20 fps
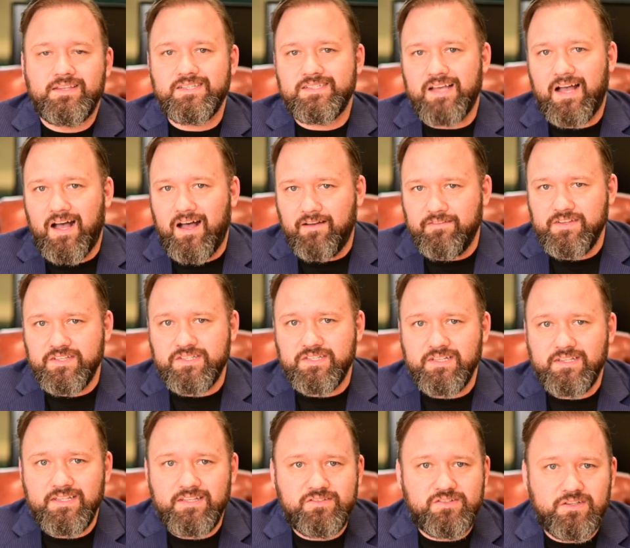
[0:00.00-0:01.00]
This
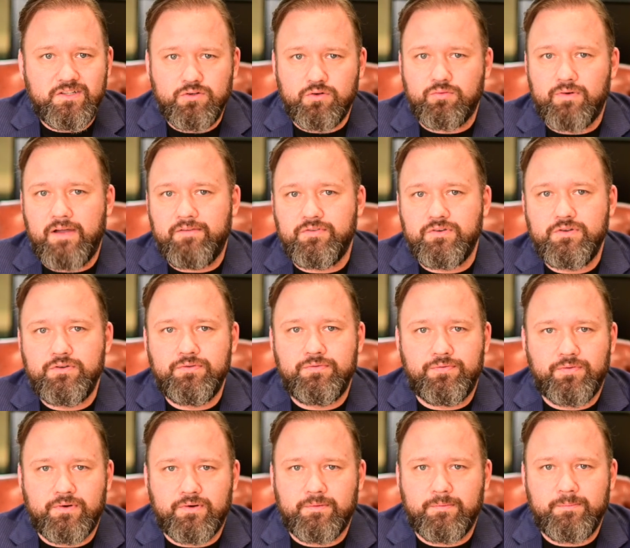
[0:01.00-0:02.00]
obviously leaves little revenue
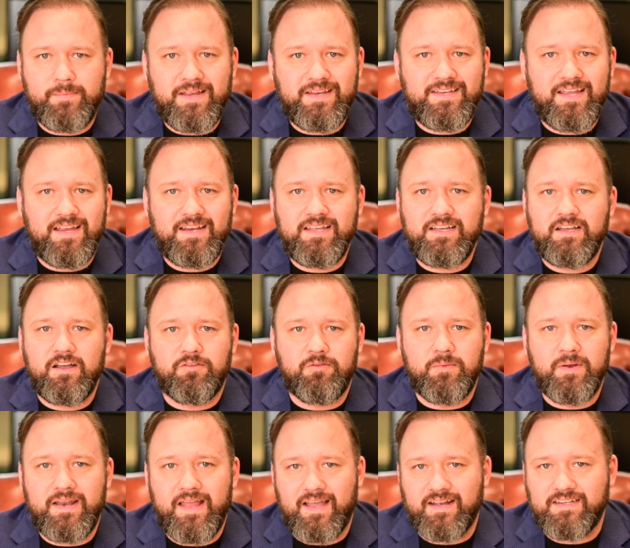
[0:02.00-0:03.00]
for maintaining
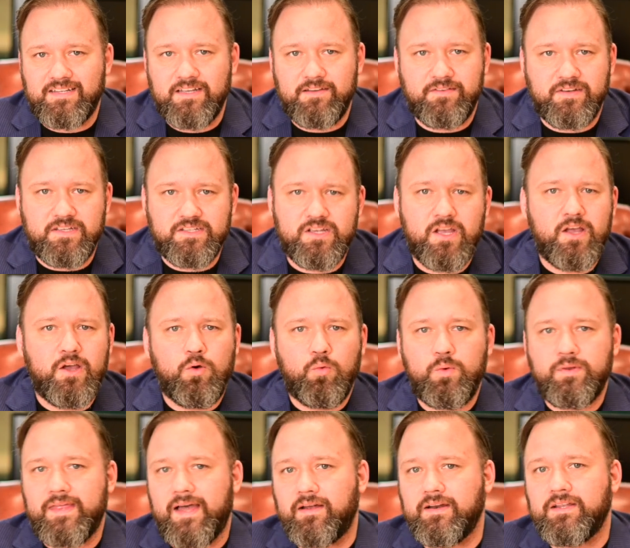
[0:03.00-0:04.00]
government activities
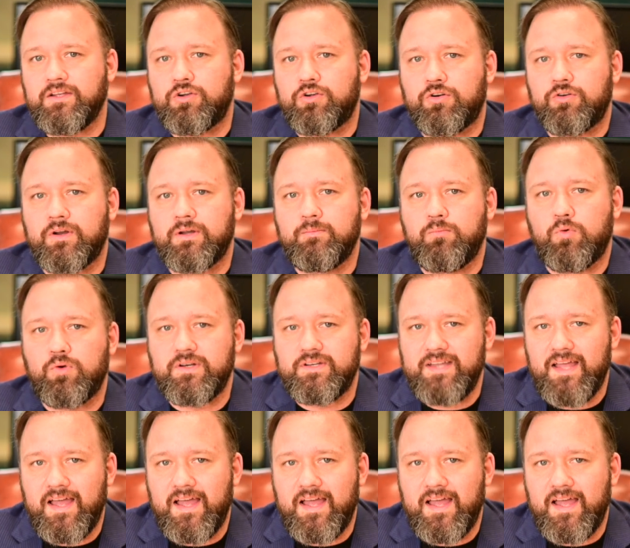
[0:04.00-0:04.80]
without incurring more